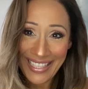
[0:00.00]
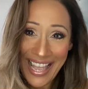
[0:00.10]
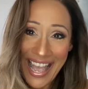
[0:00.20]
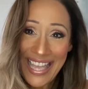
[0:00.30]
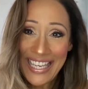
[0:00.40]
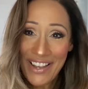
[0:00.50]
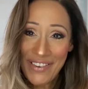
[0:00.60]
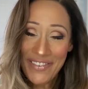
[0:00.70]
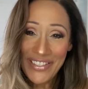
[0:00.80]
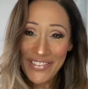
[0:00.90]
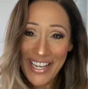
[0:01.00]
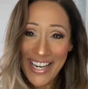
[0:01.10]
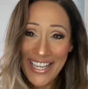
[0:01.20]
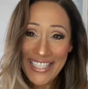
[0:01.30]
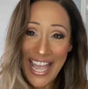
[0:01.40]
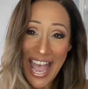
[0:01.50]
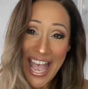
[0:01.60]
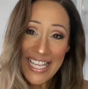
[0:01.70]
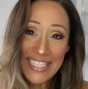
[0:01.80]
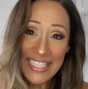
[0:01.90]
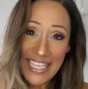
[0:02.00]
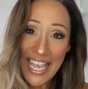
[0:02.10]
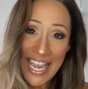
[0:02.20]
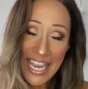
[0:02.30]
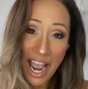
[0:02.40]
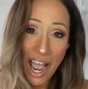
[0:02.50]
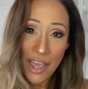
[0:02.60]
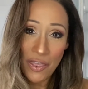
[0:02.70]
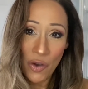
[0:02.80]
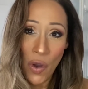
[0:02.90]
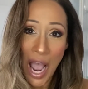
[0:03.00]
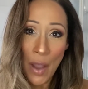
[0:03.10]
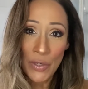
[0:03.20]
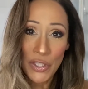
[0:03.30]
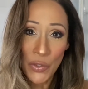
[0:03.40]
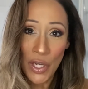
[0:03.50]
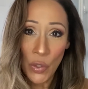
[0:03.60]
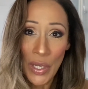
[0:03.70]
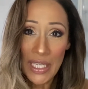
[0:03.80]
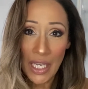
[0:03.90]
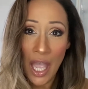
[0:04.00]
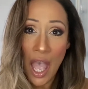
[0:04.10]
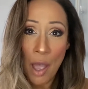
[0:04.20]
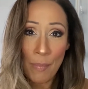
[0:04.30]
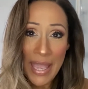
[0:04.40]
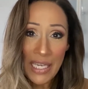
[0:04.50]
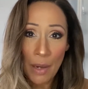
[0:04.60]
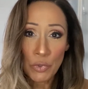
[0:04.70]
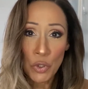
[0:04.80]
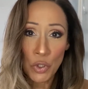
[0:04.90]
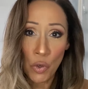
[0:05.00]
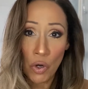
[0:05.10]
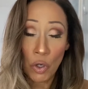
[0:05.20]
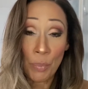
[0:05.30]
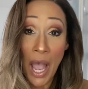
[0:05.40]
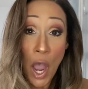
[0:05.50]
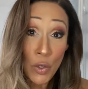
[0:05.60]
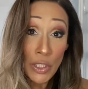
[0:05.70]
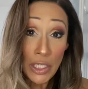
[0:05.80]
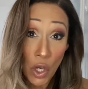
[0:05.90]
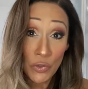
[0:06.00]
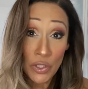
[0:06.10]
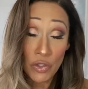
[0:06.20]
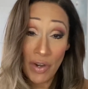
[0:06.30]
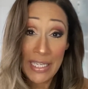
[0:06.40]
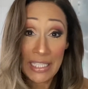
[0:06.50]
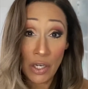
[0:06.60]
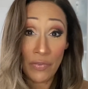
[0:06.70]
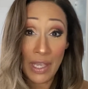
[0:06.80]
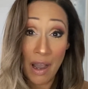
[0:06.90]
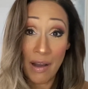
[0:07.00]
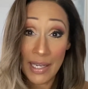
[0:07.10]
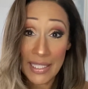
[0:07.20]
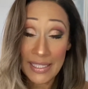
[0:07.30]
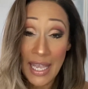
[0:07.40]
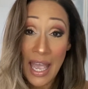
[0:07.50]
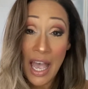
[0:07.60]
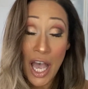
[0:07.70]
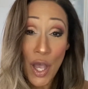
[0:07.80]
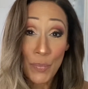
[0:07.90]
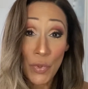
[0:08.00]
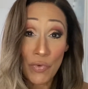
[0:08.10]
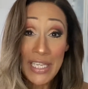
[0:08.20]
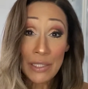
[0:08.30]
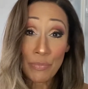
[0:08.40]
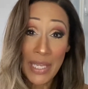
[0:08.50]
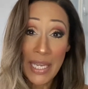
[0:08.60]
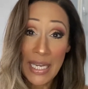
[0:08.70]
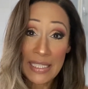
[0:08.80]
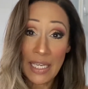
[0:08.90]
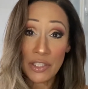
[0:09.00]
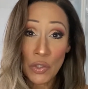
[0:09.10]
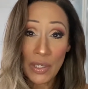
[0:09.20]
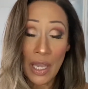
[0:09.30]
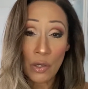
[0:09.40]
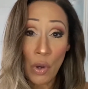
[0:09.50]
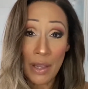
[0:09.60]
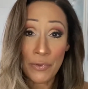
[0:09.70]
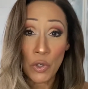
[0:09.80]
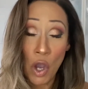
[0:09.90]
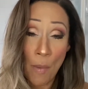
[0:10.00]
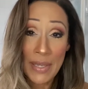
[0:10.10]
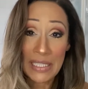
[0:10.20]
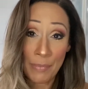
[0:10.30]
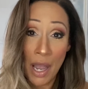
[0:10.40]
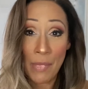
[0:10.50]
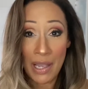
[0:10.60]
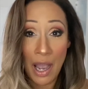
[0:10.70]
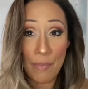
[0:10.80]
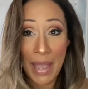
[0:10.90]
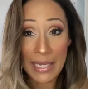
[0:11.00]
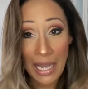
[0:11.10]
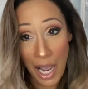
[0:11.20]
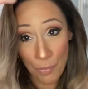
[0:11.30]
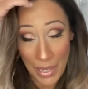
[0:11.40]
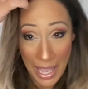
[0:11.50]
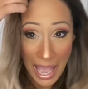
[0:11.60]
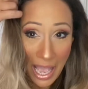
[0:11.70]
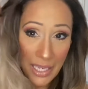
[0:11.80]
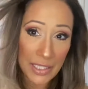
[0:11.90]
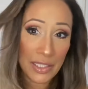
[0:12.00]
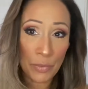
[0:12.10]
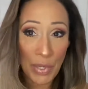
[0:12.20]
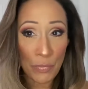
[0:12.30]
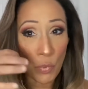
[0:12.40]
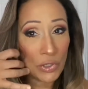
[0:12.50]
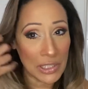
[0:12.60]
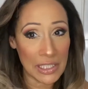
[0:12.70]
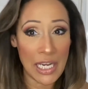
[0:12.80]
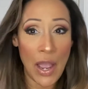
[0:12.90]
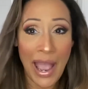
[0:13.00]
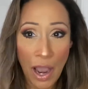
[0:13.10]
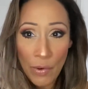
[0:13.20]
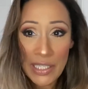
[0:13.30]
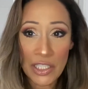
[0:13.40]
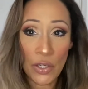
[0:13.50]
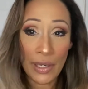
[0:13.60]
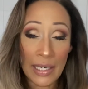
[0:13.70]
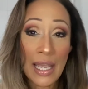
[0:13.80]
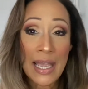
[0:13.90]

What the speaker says: Hello everyone, and today I thought I would do a quick makeup tutorial but only concentrating on the eyes. The reason being is I do get quite a few comments about my eye makeup and people wanting to know how I do it.